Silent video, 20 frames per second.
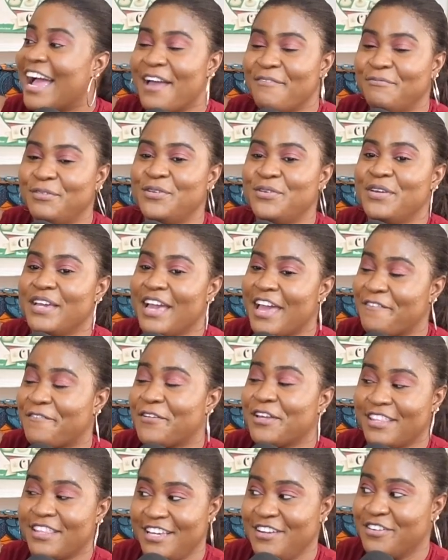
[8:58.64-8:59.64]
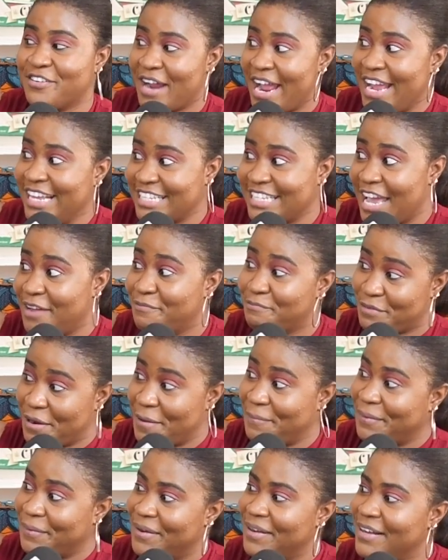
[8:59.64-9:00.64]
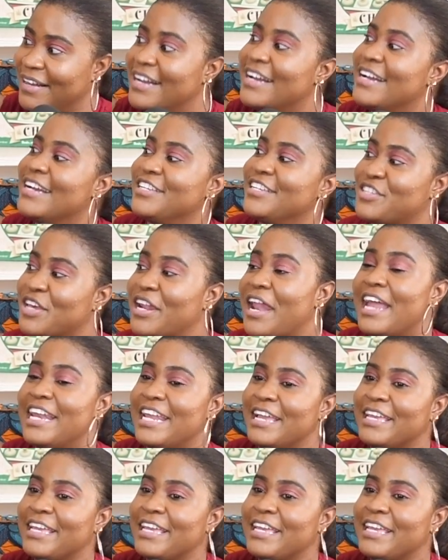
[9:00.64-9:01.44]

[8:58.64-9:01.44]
I'm doing everything right and proper, so that they